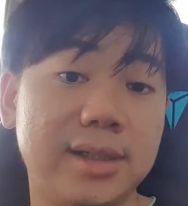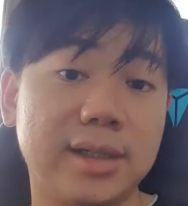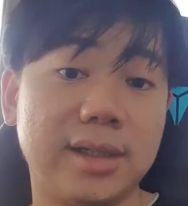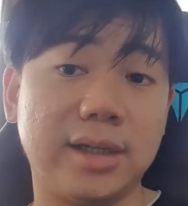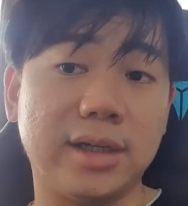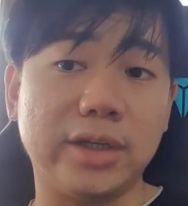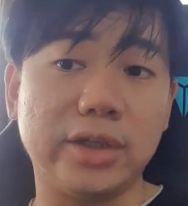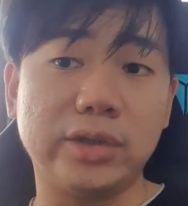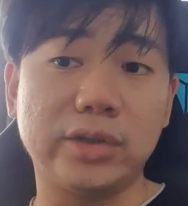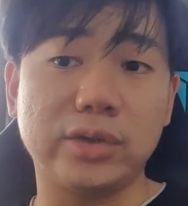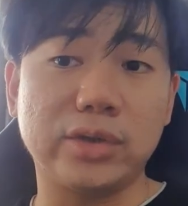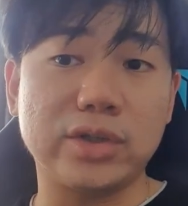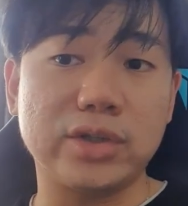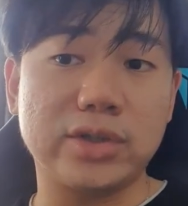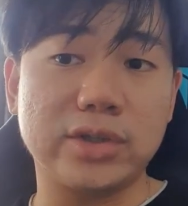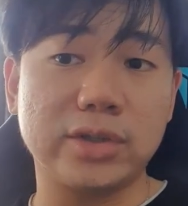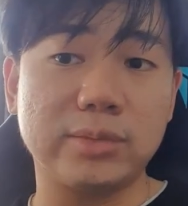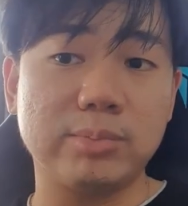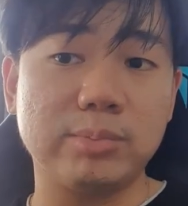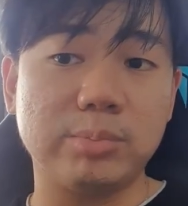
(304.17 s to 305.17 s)
an
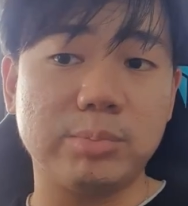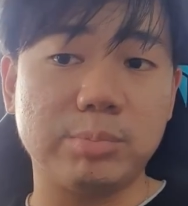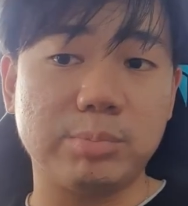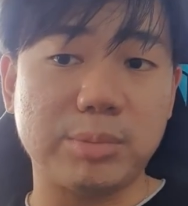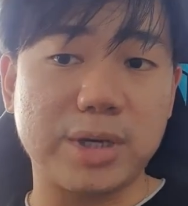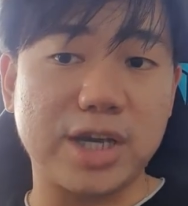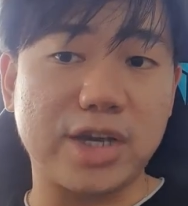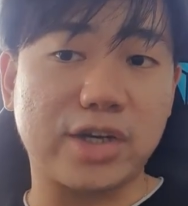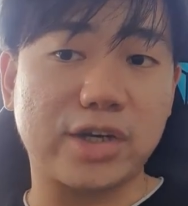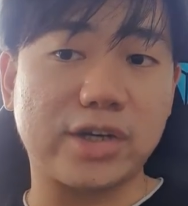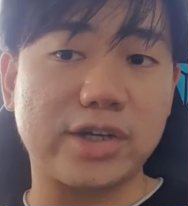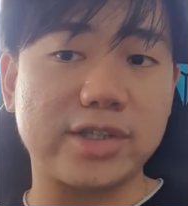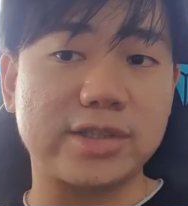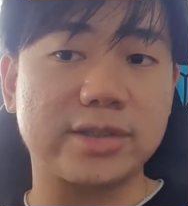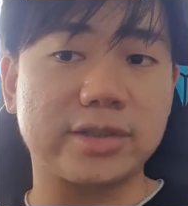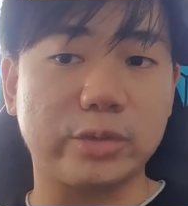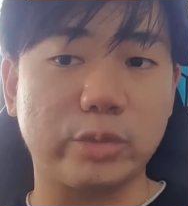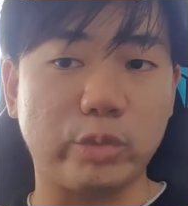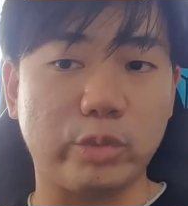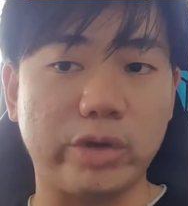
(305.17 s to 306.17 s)
Indonesian marriage
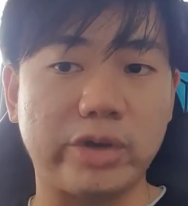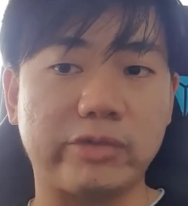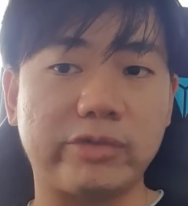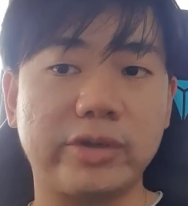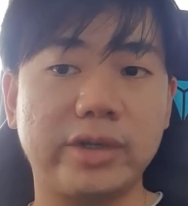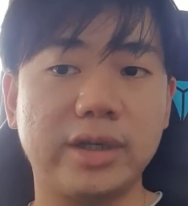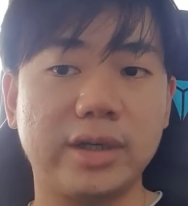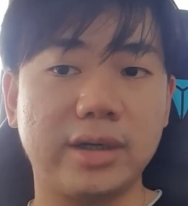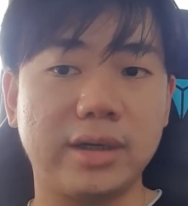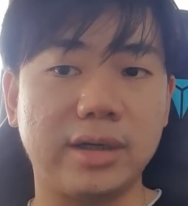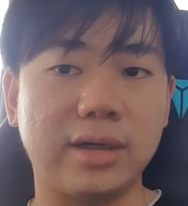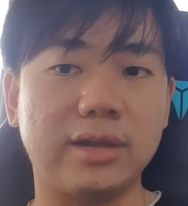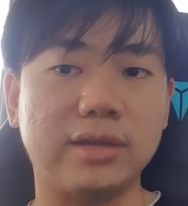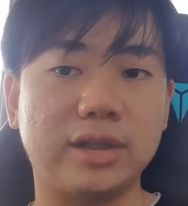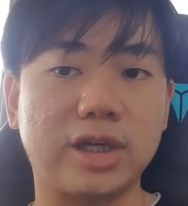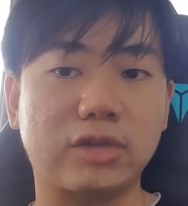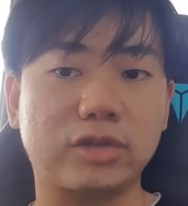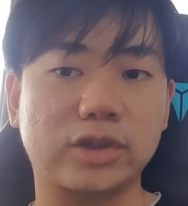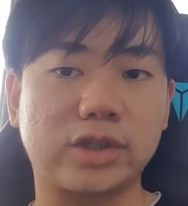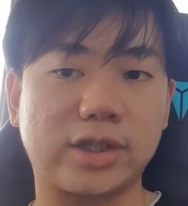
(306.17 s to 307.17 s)
with an
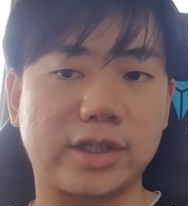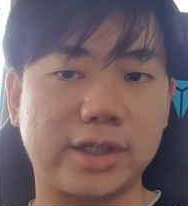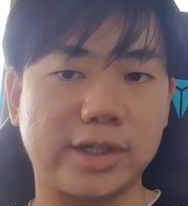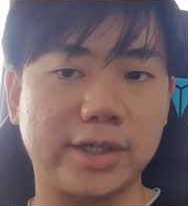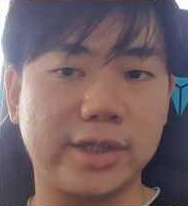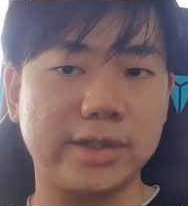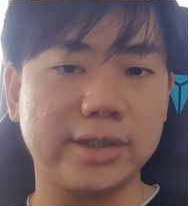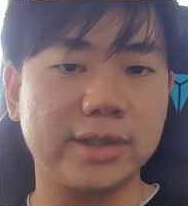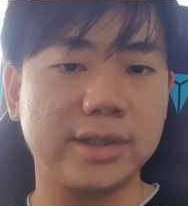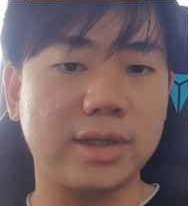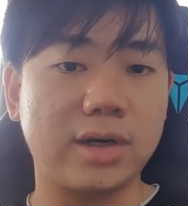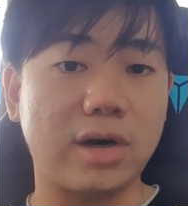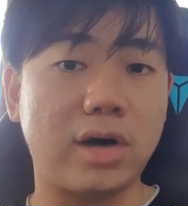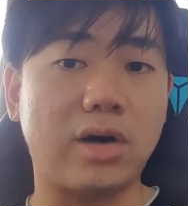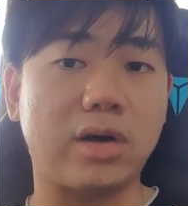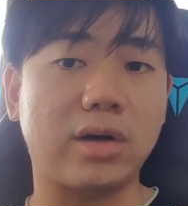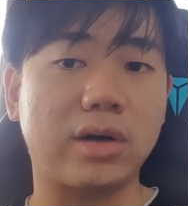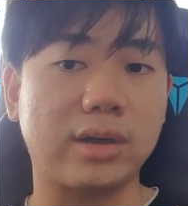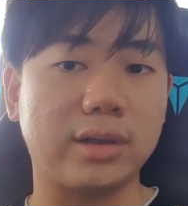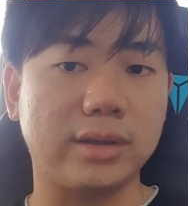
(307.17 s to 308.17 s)
Australian,
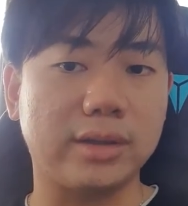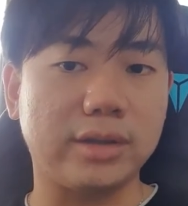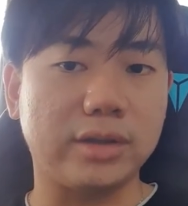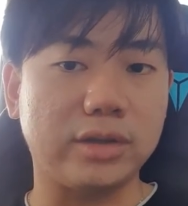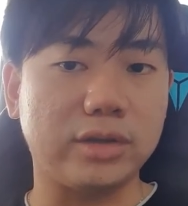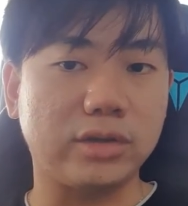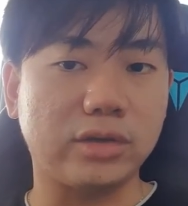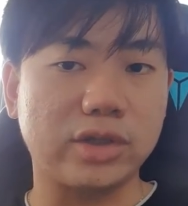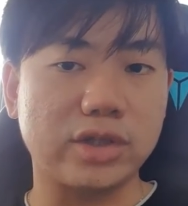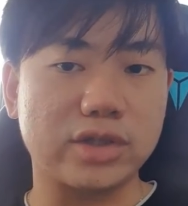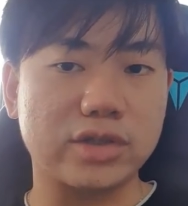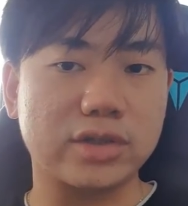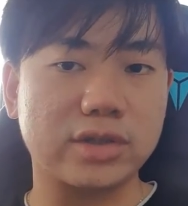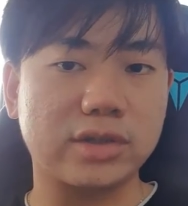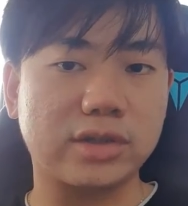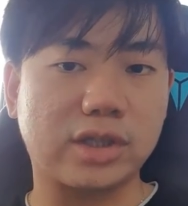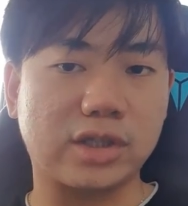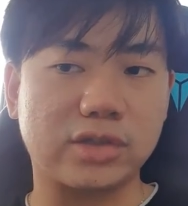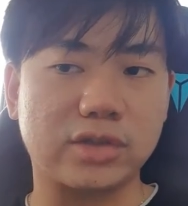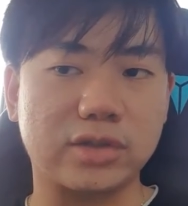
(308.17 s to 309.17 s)
or an Indonesian
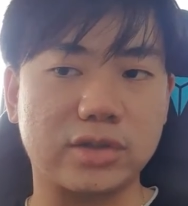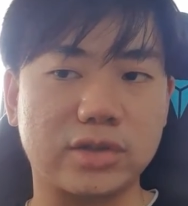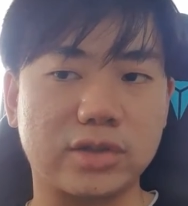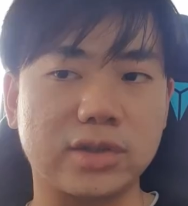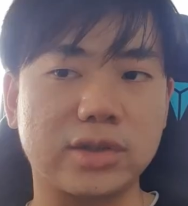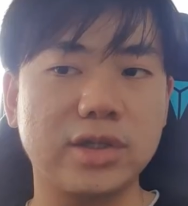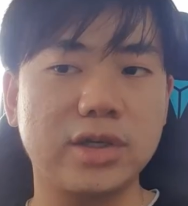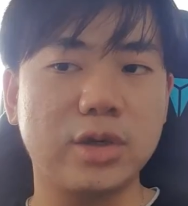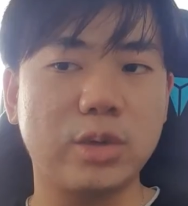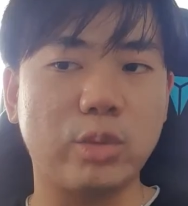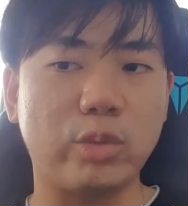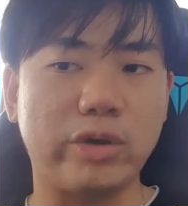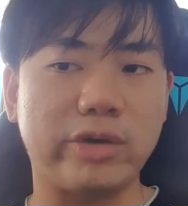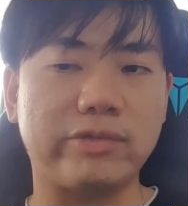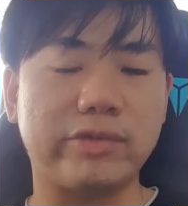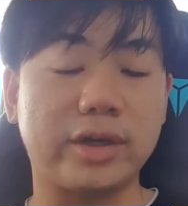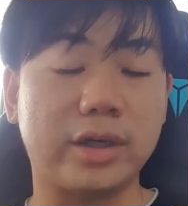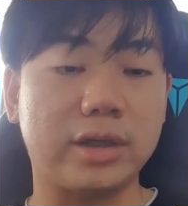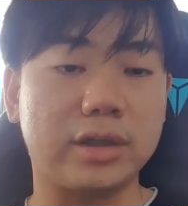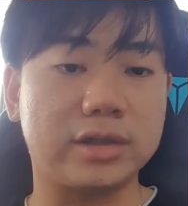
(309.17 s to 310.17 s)
transaction
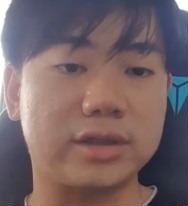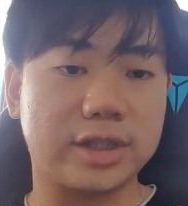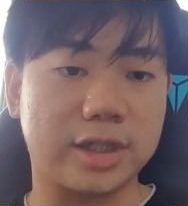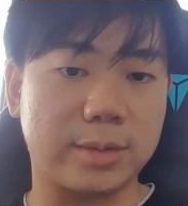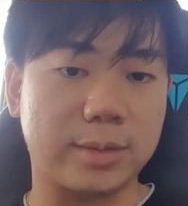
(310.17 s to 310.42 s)
with a